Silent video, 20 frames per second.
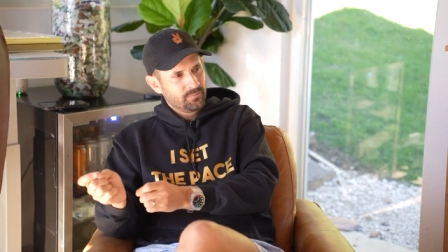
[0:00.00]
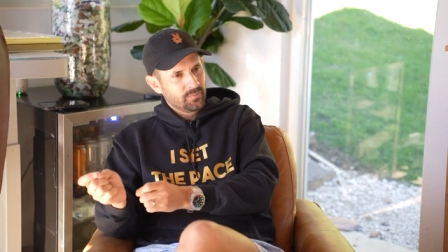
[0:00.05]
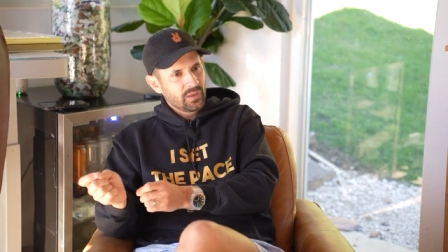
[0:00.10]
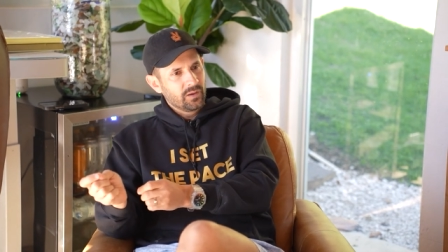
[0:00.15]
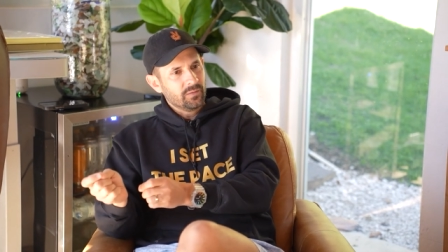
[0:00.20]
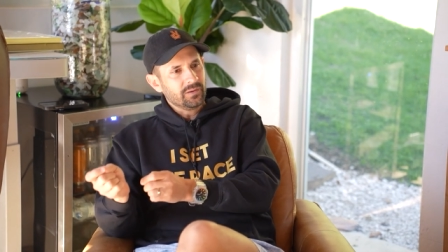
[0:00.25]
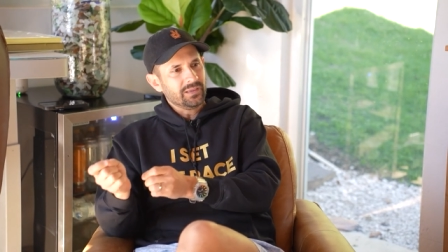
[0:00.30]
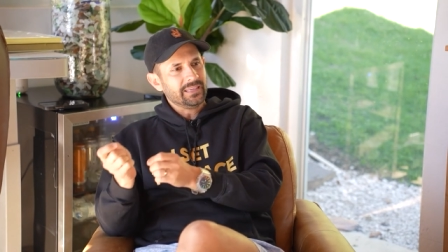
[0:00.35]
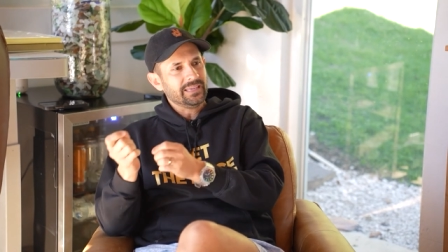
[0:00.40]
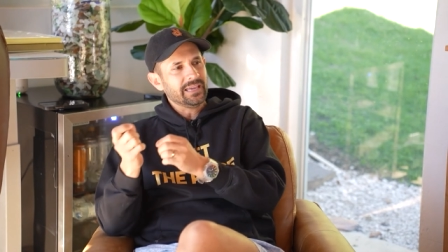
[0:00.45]

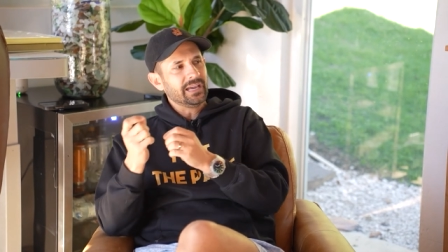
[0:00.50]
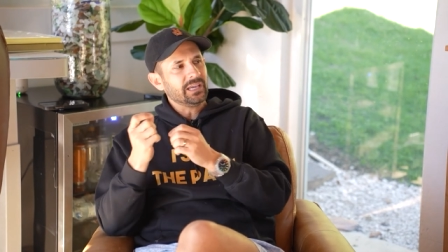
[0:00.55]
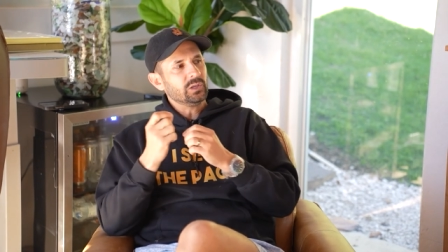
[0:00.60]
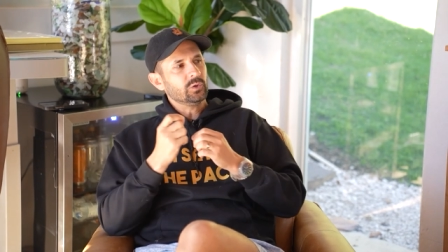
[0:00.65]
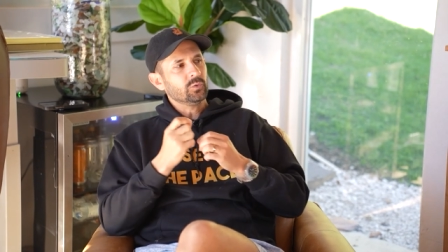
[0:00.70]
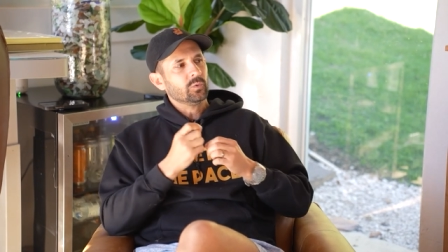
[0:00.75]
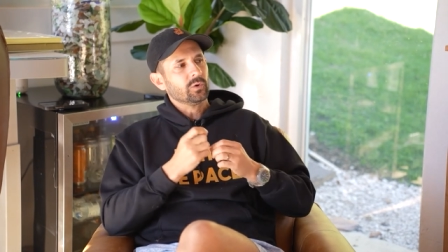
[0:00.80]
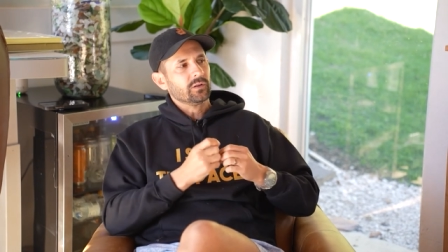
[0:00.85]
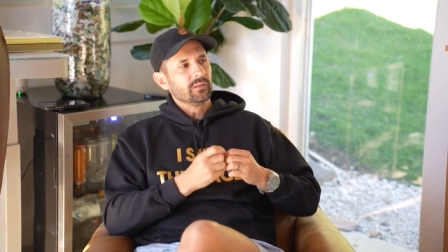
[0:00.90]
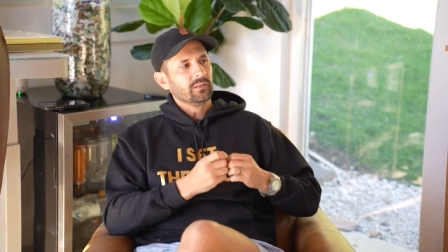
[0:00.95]
capital, yet
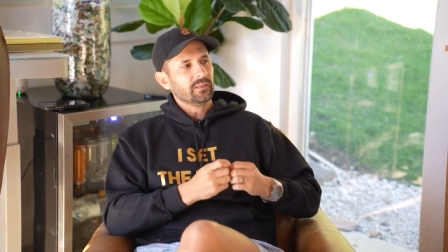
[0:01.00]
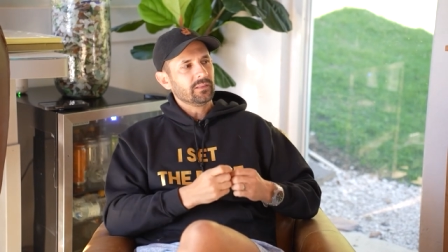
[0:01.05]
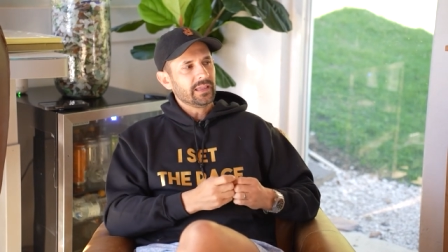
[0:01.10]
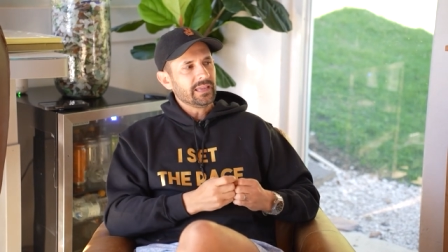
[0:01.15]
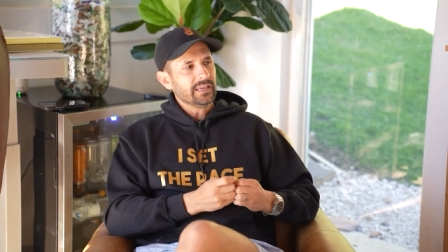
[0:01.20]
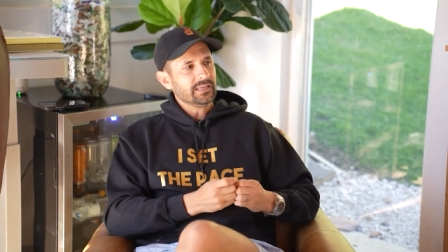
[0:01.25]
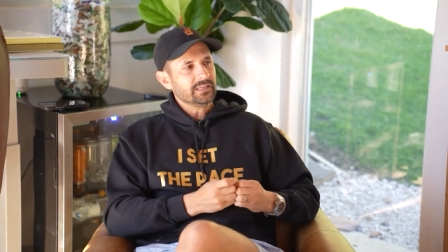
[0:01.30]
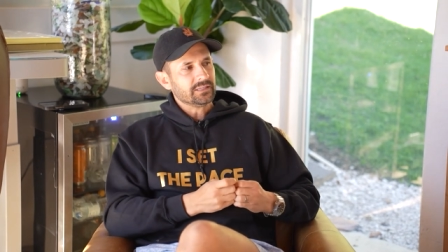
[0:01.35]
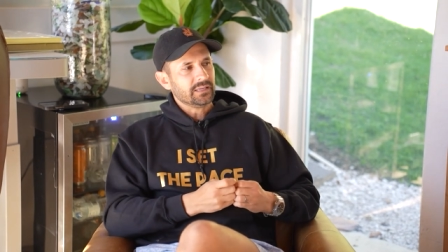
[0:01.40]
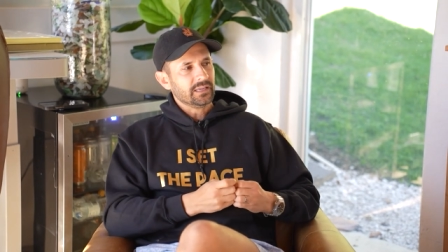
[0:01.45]
you are
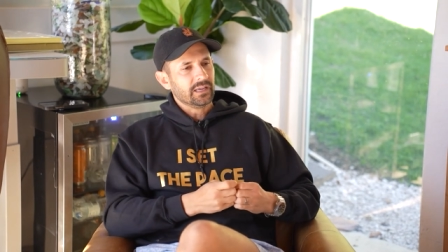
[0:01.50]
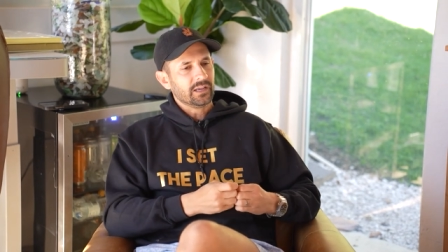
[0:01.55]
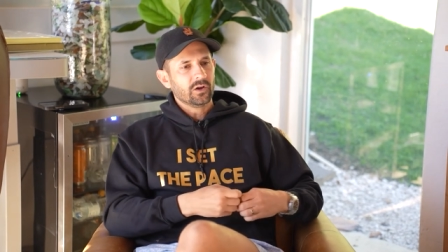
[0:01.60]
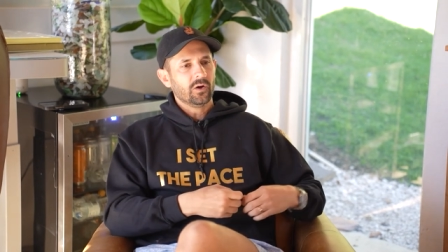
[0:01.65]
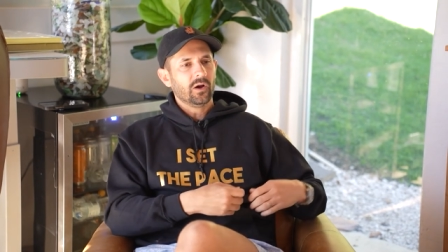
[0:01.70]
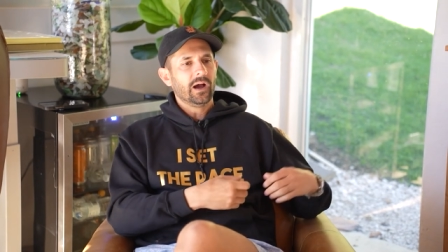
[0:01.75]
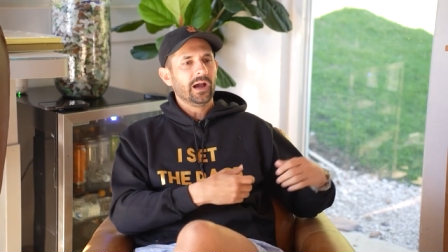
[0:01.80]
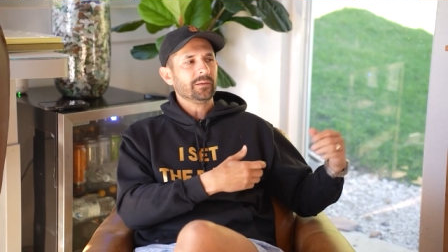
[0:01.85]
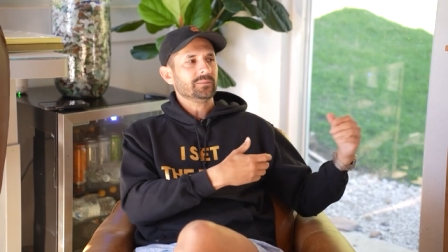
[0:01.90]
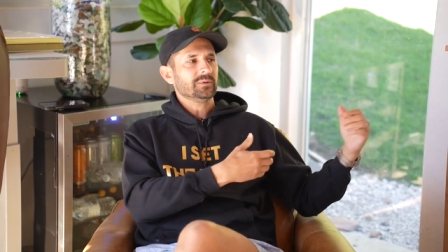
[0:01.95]
lazy and
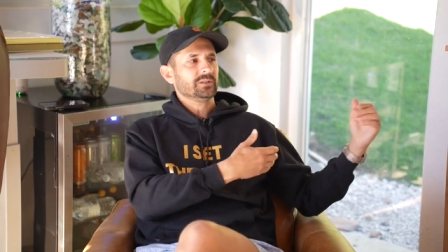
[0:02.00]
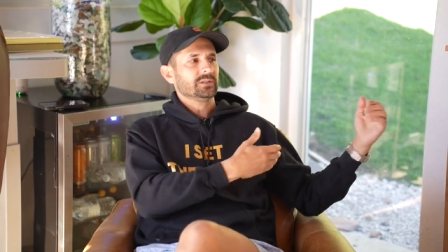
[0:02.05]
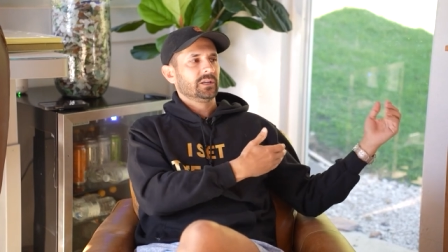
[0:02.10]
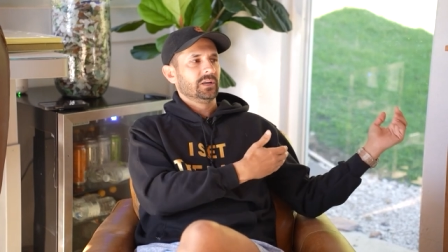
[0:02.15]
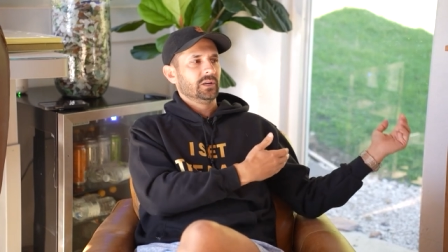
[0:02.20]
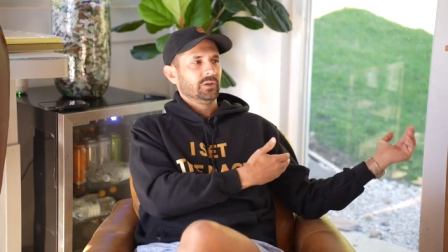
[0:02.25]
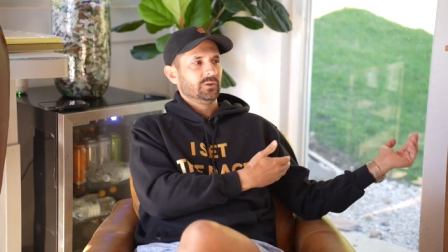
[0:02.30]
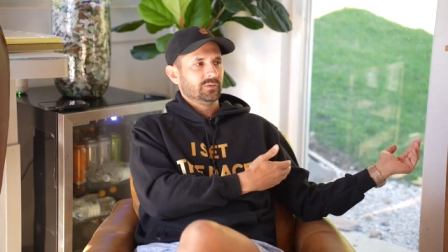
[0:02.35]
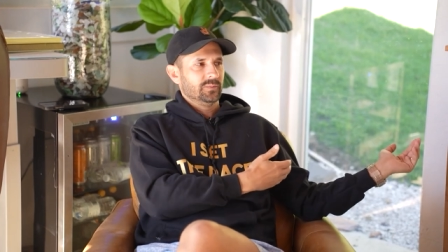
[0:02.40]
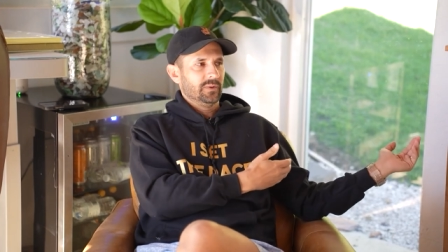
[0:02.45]
go, I'm just
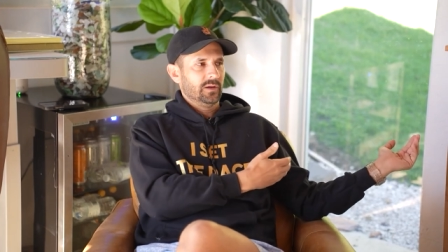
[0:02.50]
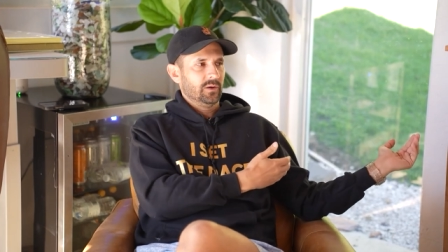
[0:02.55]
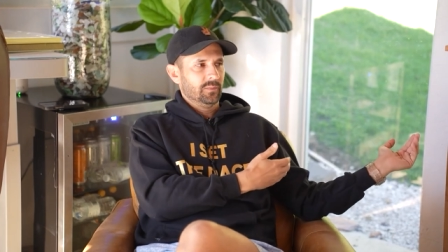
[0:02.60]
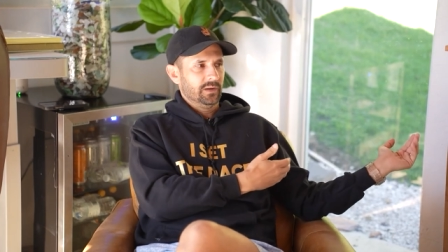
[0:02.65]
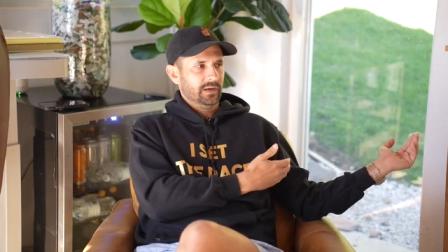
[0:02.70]
gonna use my own